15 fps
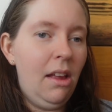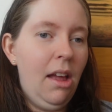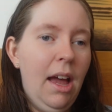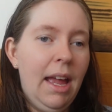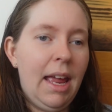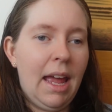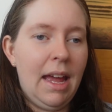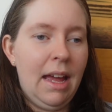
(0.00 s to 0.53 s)

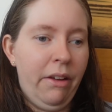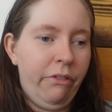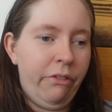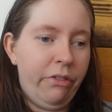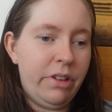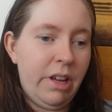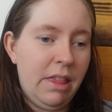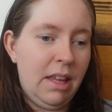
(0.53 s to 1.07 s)
I have
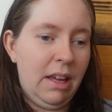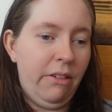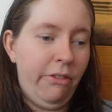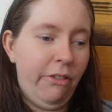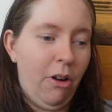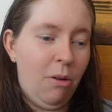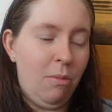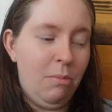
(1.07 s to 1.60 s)
something
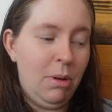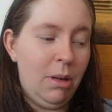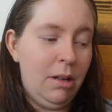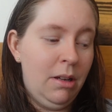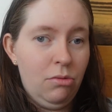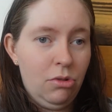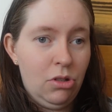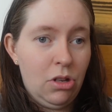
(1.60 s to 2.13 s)
from
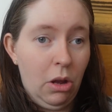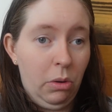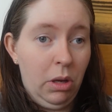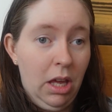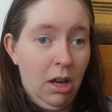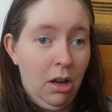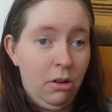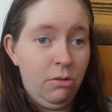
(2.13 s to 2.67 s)

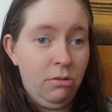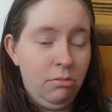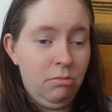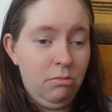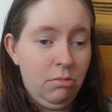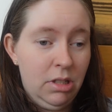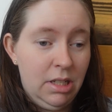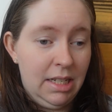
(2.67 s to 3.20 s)
Tokyo
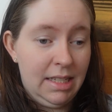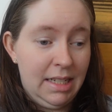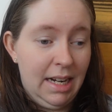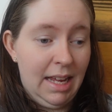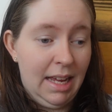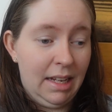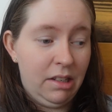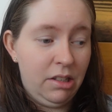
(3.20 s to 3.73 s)

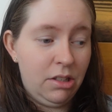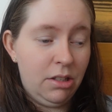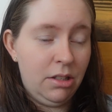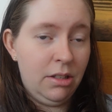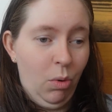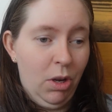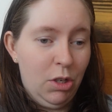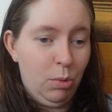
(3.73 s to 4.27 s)
Disneyland
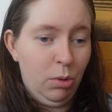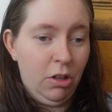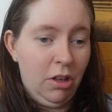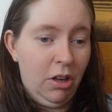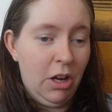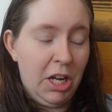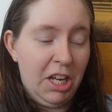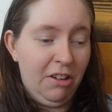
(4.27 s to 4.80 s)
which
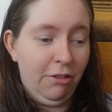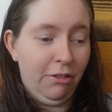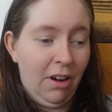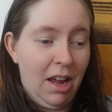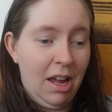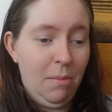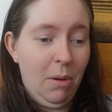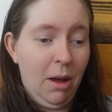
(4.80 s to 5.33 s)
can go in a
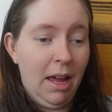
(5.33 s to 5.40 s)
frame.